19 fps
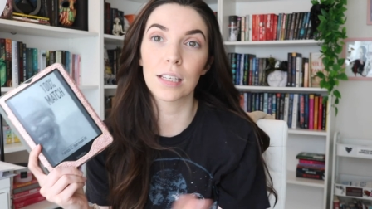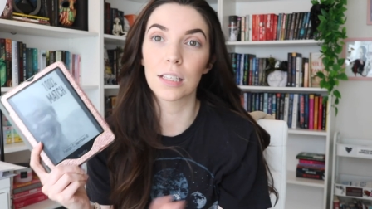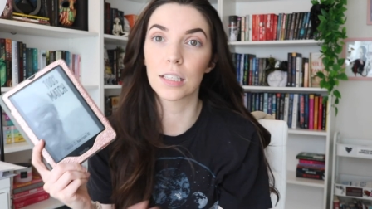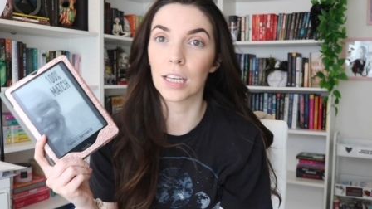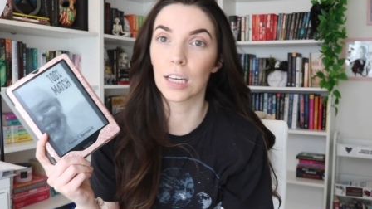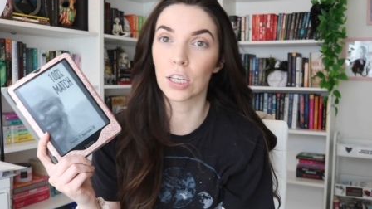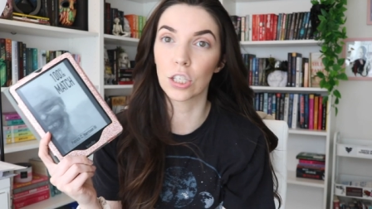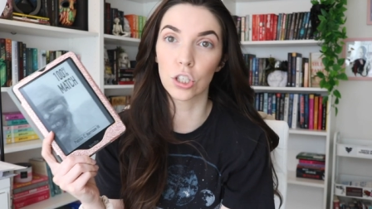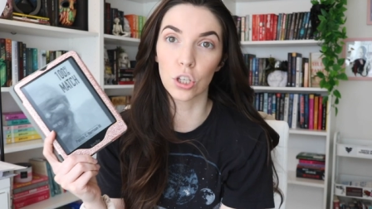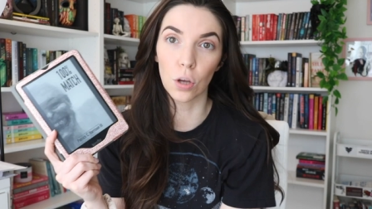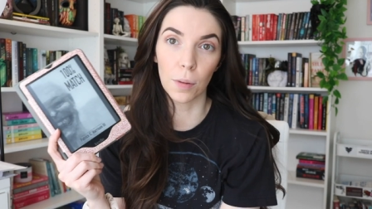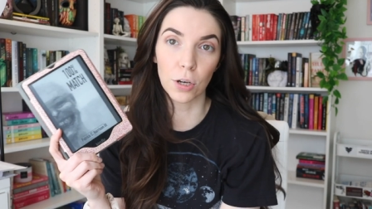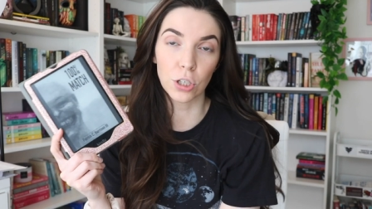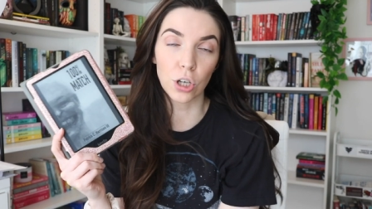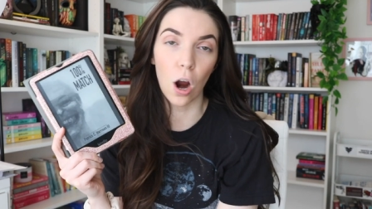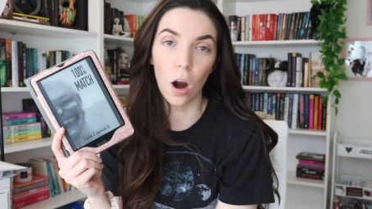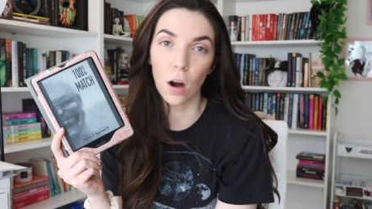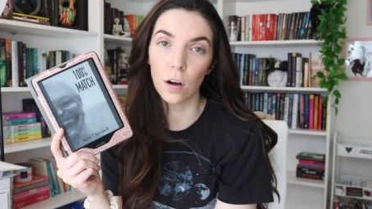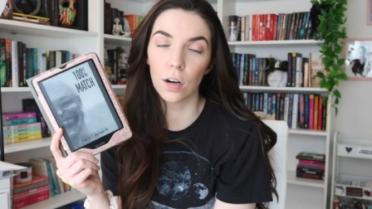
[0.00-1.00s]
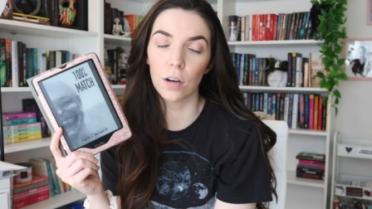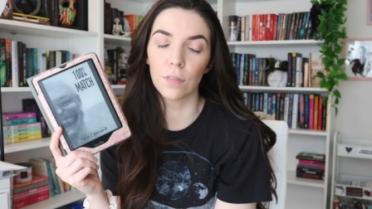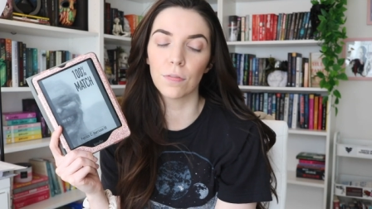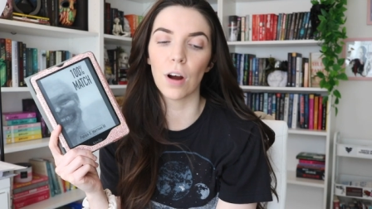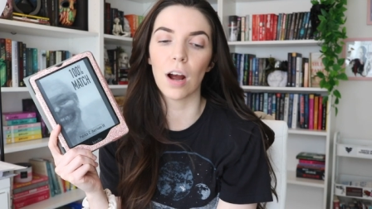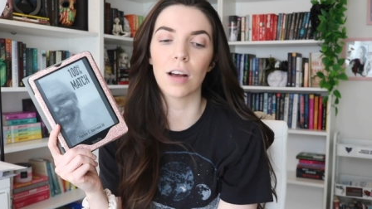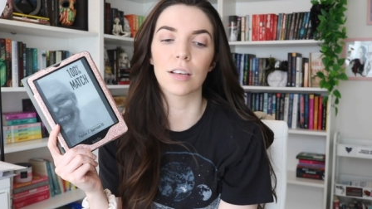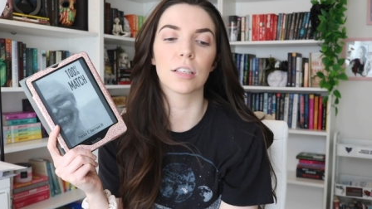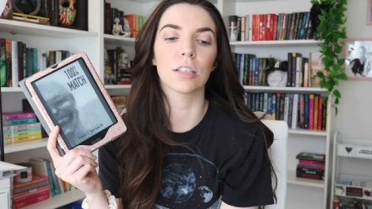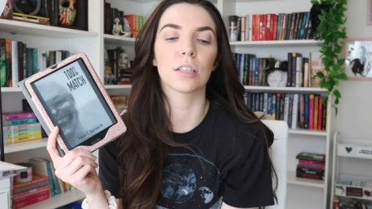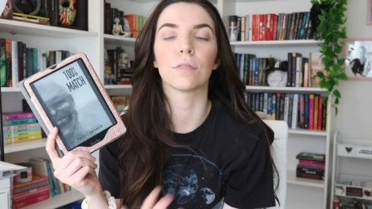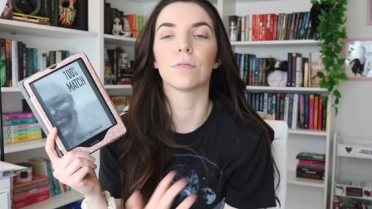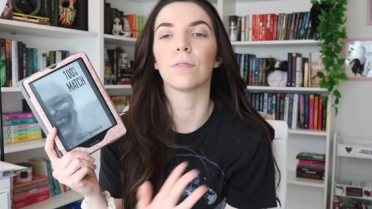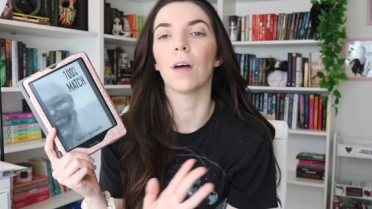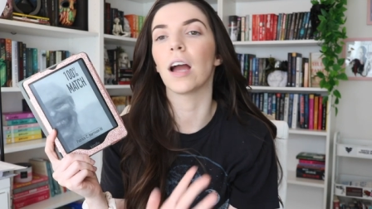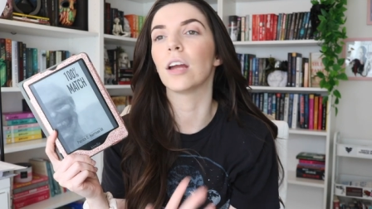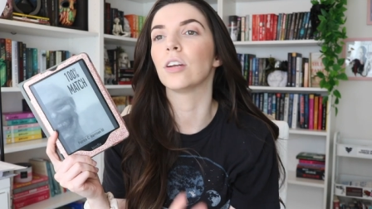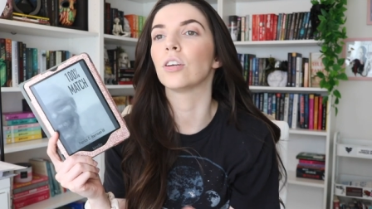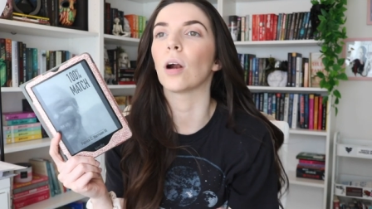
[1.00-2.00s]
It's like so much harder for us to
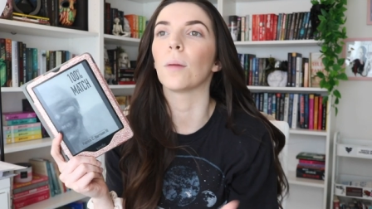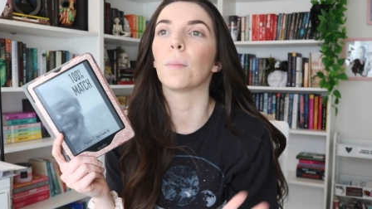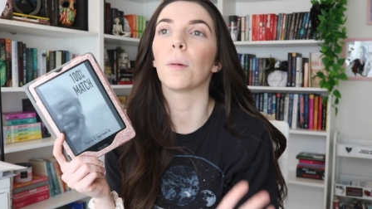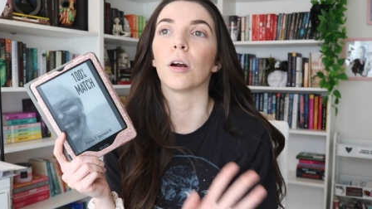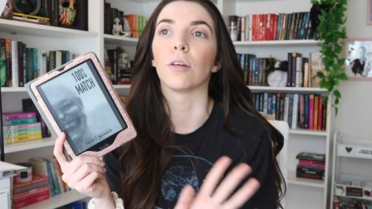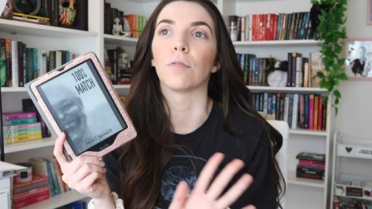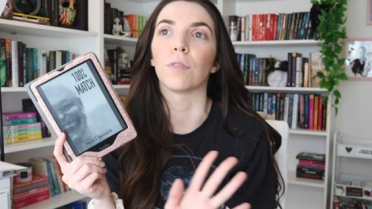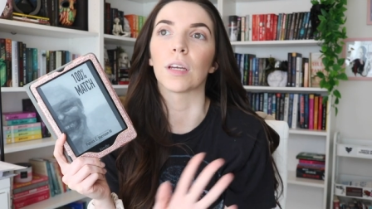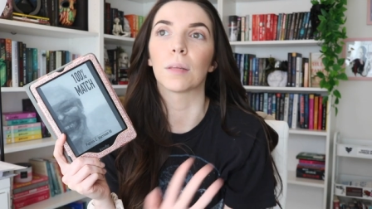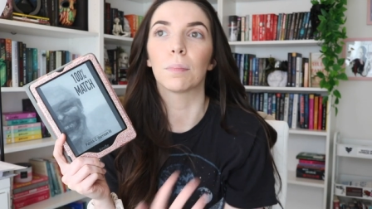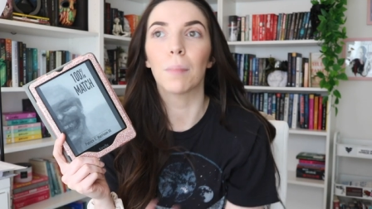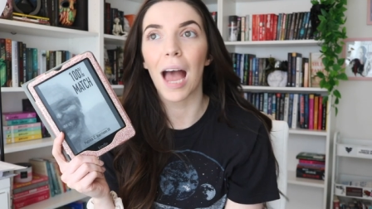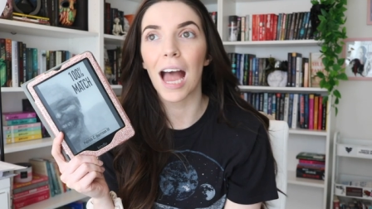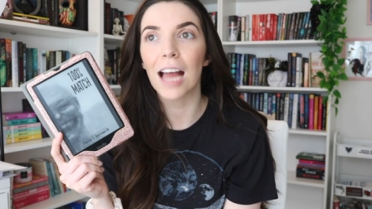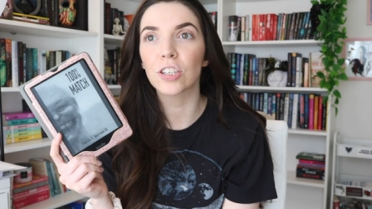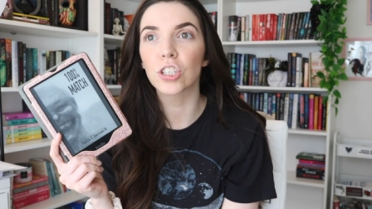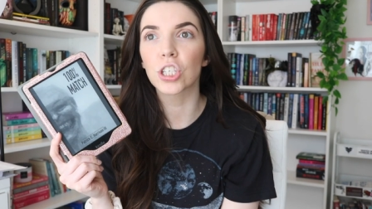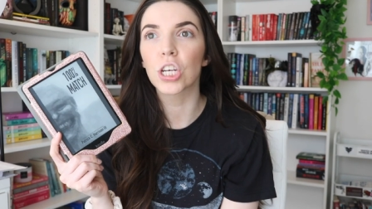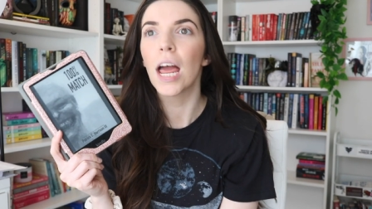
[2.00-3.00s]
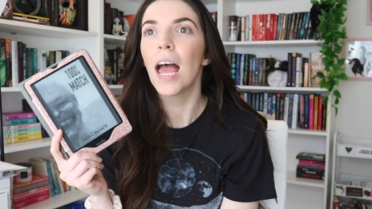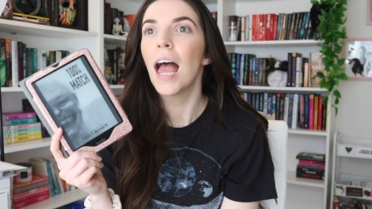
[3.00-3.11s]
find our perfect match.